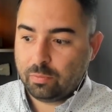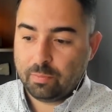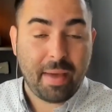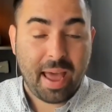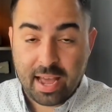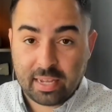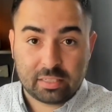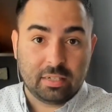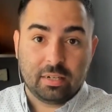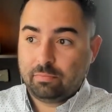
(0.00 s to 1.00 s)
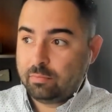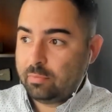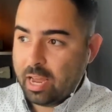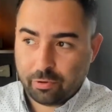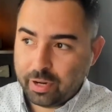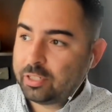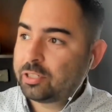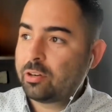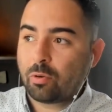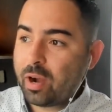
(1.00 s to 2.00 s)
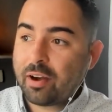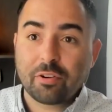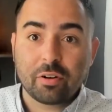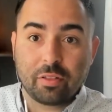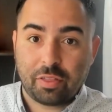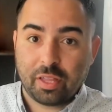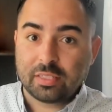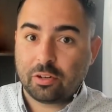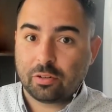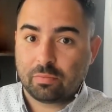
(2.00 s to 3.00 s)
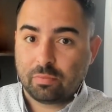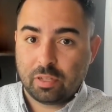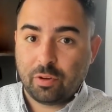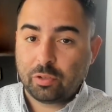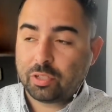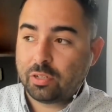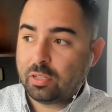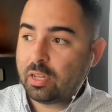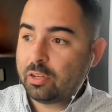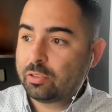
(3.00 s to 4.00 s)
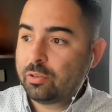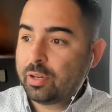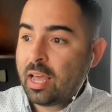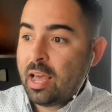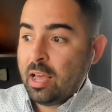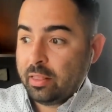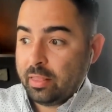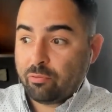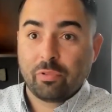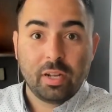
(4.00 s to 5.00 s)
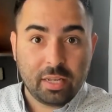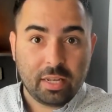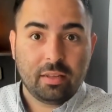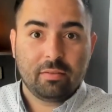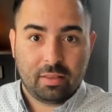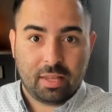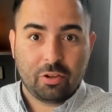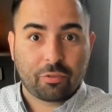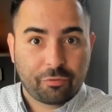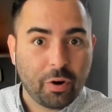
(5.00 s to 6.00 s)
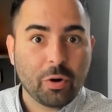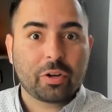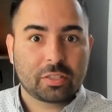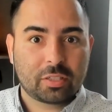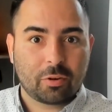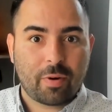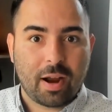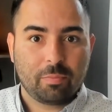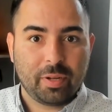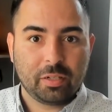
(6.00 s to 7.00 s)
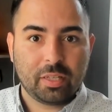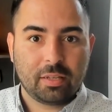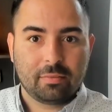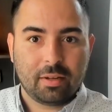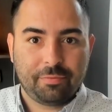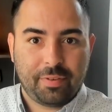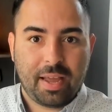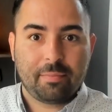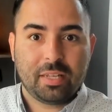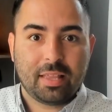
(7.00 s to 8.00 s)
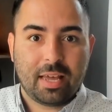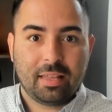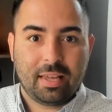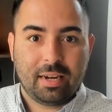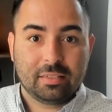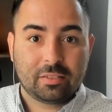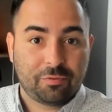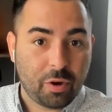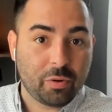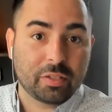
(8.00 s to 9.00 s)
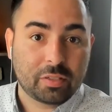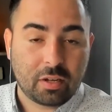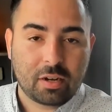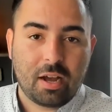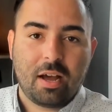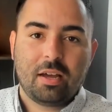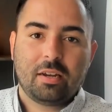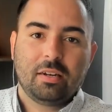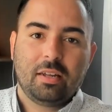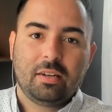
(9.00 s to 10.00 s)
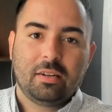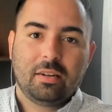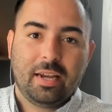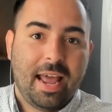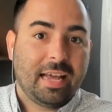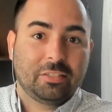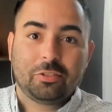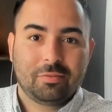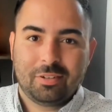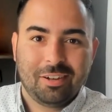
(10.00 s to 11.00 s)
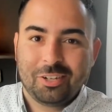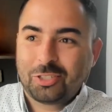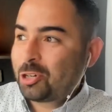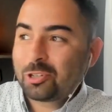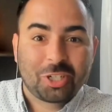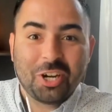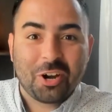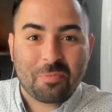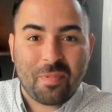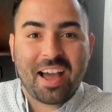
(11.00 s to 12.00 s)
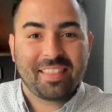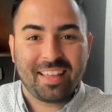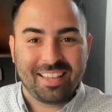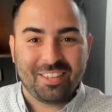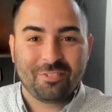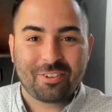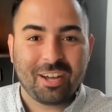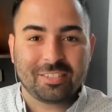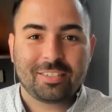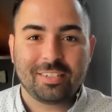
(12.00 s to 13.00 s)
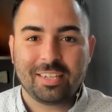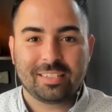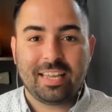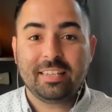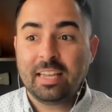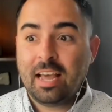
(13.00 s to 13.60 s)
mass and adoration, or whatever the things that you're devotionally that you're doing, that you're focused around building a family that is focused on God, and has a church nearby that you constantly attend,